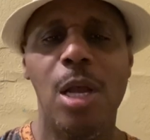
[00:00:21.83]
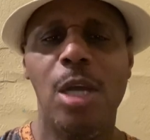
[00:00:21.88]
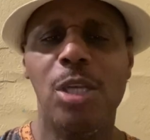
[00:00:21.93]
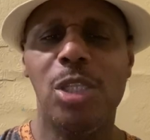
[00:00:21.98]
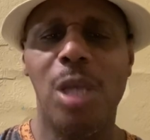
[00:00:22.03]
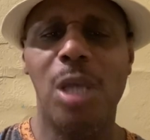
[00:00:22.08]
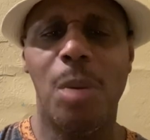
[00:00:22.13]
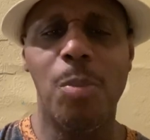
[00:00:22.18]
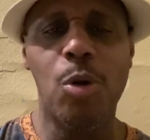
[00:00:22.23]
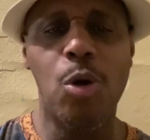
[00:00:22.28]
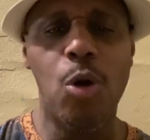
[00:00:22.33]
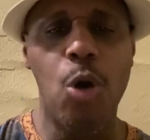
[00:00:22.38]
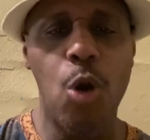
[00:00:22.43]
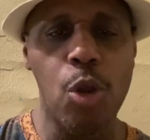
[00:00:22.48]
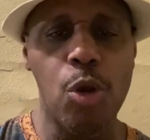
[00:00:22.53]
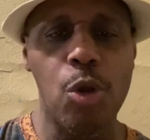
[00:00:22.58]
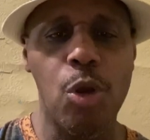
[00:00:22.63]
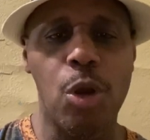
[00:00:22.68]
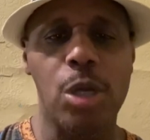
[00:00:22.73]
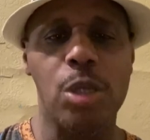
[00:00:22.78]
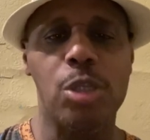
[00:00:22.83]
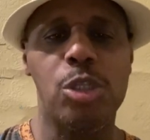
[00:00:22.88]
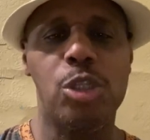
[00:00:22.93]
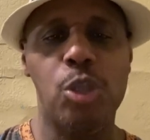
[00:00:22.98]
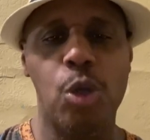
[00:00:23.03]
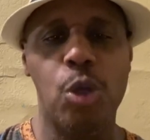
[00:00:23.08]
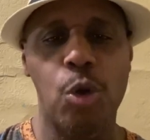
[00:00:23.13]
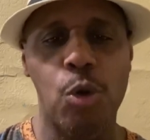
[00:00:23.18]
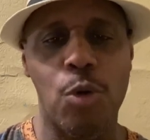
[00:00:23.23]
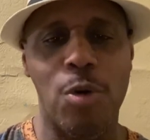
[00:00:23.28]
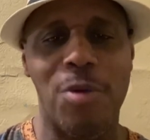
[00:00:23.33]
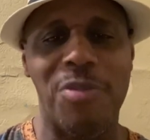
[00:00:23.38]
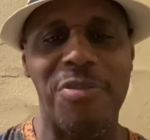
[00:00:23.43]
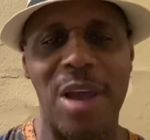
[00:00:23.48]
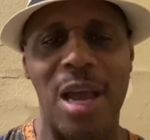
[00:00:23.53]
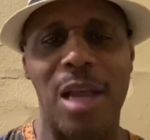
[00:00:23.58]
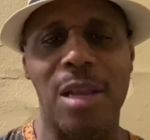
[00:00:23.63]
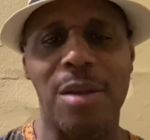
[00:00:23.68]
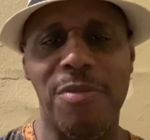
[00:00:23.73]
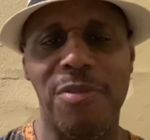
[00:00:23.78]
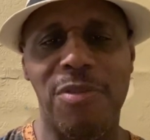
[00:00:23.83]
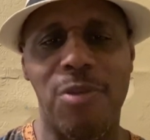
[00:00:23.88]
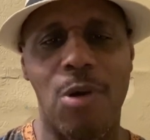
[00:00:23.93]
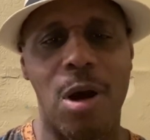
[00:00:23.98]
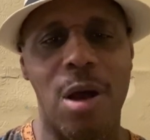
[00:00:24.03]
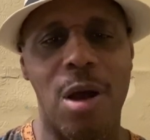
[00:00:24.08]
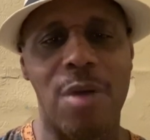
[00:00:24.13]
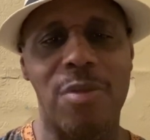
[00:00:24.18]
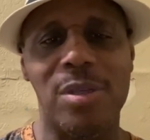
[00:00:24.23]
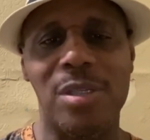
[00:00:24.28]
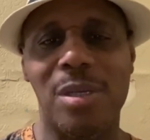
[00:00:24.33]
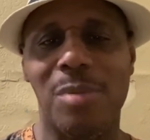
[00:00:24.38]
So I'm calling on the circle of founding fathers.